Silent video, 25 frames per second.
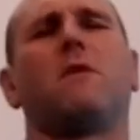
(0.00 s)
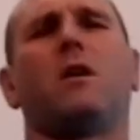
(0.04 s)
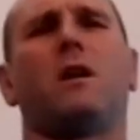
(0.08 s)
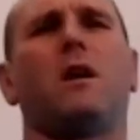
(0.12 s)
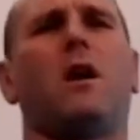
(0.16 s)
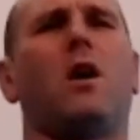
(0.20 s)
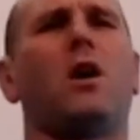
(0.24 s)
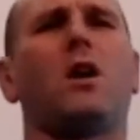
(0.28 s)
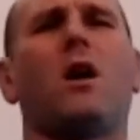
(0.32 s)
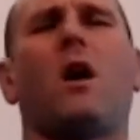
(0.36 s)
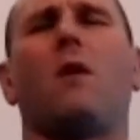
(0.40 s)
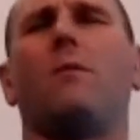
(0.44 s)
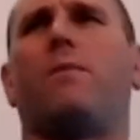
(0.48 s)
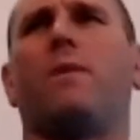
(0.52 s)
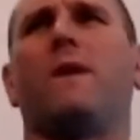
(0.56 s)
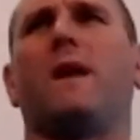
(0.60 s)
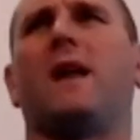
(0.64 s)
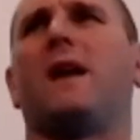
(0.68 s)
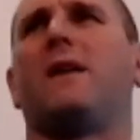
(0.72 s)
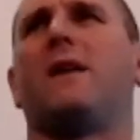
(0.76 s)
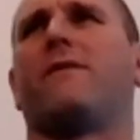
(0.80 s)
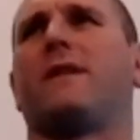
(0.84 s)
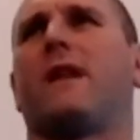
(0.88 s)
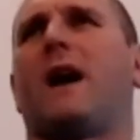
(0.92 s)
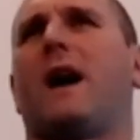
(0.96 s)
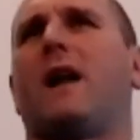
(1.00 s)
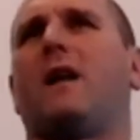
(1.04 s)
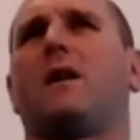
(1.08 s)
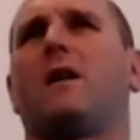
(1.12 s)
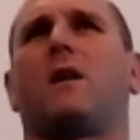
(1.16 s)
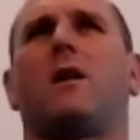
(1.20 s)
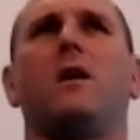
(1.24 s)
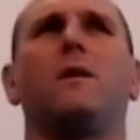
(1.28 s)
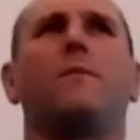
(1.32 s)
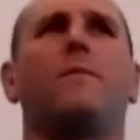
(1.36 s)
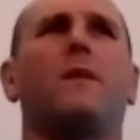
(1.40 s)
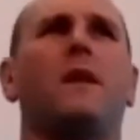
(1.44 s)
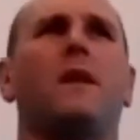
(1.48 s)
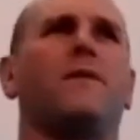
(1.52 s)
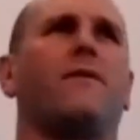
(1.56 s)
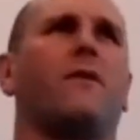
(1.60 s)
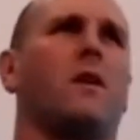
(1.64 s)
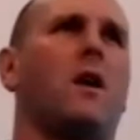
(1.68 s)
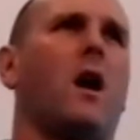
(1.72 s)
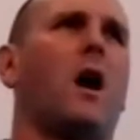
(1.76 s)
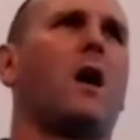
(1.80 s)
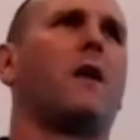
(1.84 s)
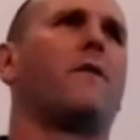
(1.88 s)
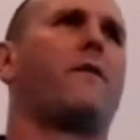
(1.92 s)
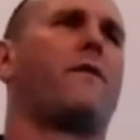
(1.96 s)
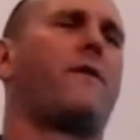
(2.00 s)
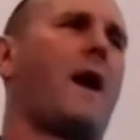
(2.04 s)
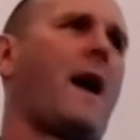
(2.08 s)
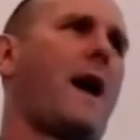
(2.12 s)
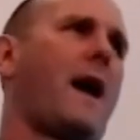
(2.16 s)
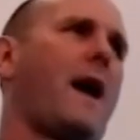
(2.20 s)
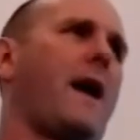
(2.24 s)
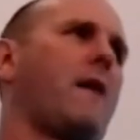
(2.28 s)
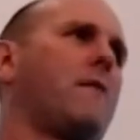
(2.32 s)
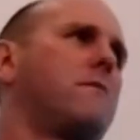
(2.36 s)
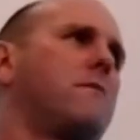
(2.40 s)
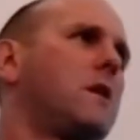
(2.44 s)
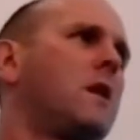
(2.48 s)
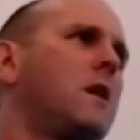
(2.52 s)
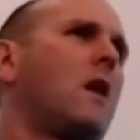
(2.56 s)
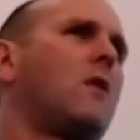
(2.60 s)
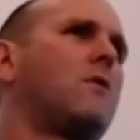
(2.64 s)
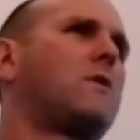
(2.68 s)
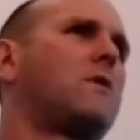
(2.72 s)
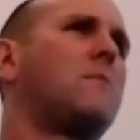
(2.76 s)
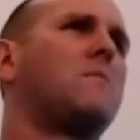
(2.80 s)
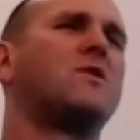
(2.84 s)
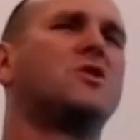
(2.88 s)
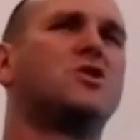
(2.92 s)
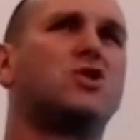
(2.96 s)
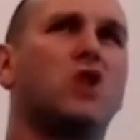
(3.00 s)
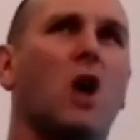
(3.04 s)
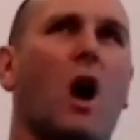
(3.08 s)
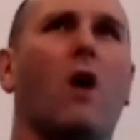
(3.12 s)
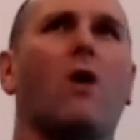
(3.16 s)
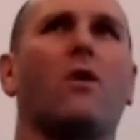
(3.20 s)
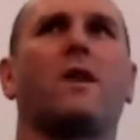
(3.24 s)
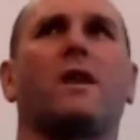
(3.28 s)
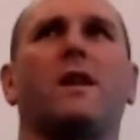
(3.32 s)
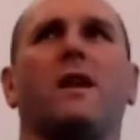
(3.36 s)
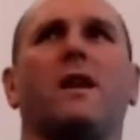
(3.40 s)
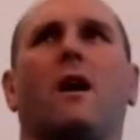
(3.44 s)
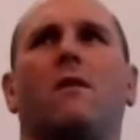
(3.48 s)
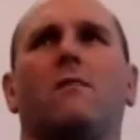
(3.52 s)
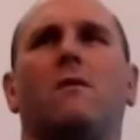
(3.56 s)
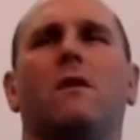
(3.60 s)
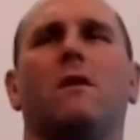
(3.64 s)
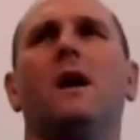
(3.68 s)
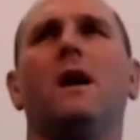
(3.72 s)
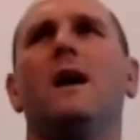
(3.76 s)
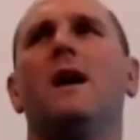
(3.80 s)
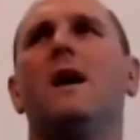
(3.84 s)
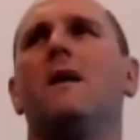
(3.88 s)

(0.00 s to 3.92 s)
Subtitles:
I don't believe in that. Like, I believe a lot of, the majority are